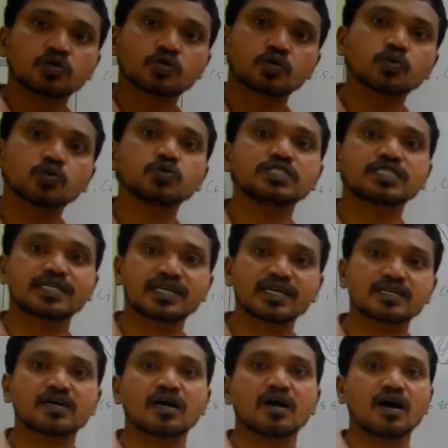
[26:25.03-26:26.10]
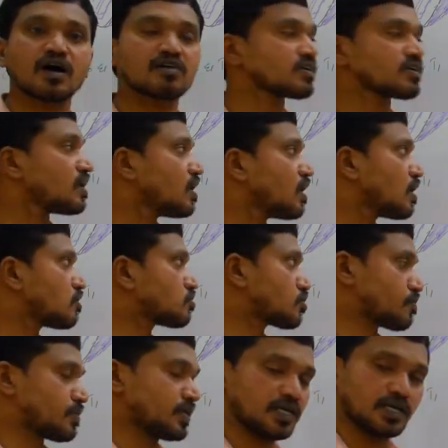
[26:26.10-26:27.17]
2 strata of the
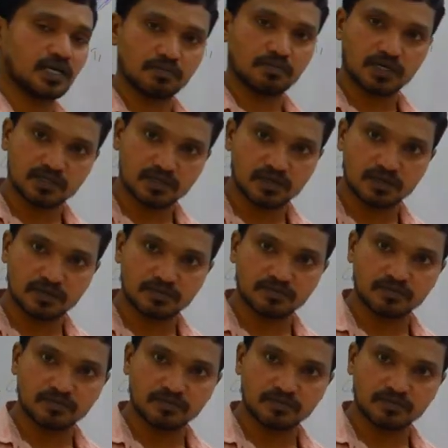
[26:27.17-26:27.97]
supinator muscle.